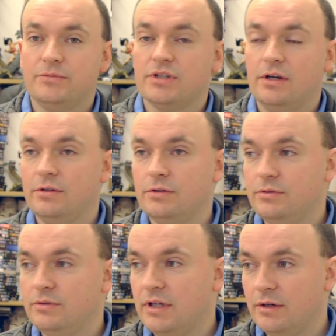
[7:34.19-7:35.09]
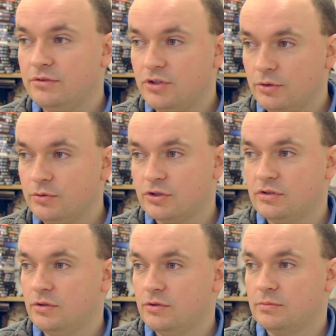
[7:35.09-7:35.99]
So do
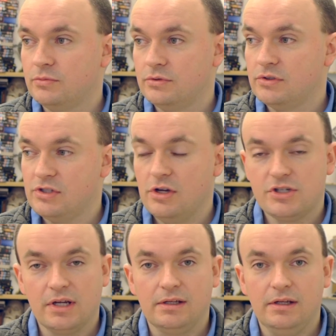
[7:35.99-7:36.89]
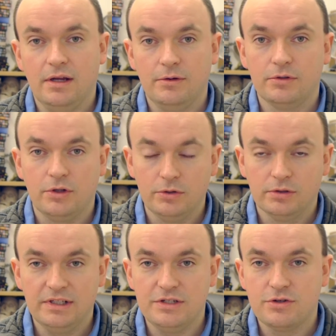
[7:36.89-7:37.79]
some searching.
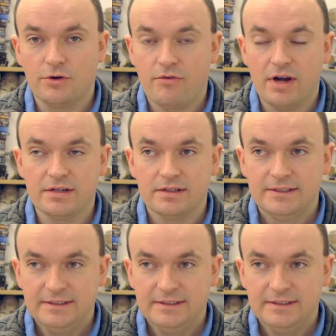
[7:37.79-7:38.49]
Google is your friend.